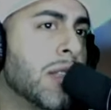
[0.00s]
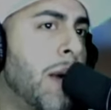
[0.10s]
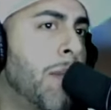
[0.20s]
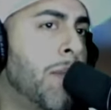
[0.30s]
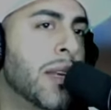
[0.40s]
I
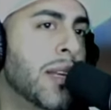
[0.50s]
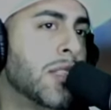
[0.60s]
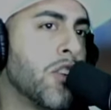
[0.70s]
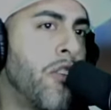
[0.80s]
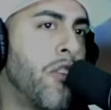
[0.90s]
mean, it's
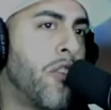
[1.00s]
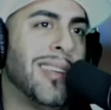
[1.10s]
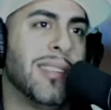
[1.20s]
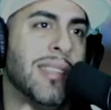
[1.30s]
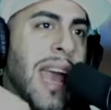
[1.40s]
crazy
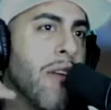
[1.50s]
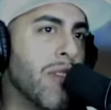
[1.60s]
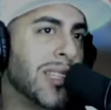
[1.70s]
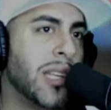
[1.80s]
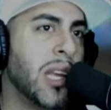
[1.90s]
because every
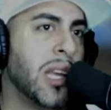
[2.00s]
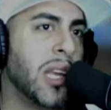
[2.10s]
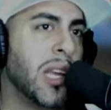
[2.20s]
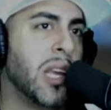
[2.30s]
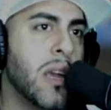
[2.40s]
single
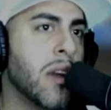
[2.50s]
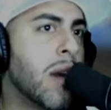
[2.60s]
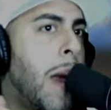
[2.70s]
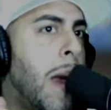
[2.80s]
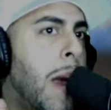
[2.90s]
year
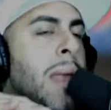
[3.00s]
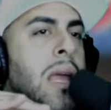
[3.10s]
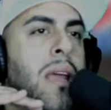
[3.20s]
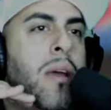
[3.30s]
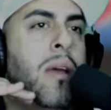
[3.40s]

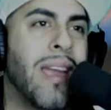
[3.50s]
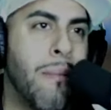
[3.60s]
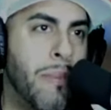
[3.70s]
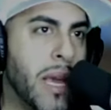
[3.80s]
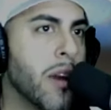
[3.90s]
we get
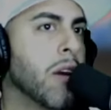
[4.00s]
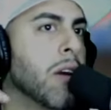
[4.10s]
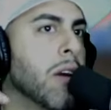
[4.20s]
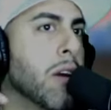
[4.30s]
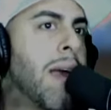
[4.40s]
bigger
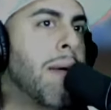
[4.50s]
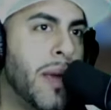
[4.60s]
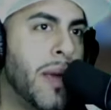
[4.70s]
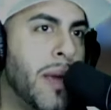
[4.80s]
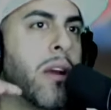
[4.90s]
and
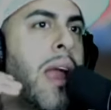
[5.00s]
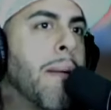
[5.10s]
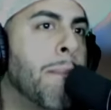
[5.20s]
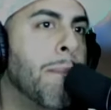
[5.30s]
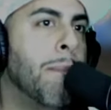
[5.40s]
bigger
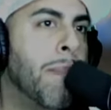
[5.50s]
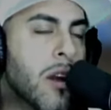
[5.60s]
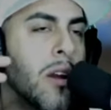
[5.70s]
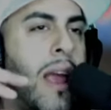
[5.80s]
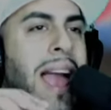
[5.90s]
and
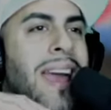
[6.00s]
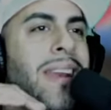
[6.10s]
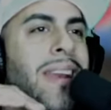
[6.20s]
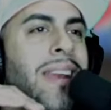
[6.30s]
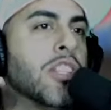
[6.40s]
bigger
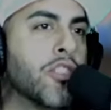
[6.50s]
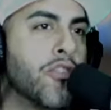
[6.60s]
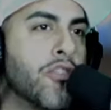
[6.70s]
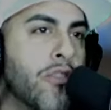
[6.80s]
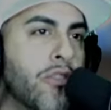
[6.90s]
and
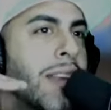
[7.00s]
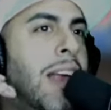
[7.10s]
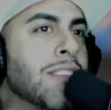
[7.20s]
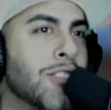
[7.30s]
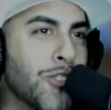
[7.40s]
stress
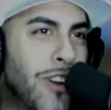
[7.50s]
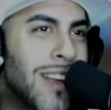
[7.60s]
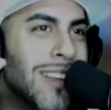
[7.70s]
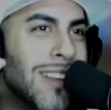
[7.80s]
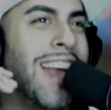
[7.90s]
and
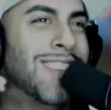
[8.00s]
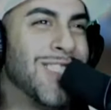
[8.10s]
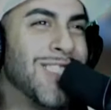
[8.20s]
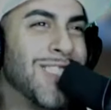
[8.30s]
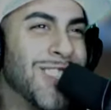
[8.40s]
stress and
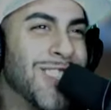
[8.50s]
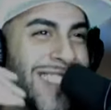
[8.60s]
stress.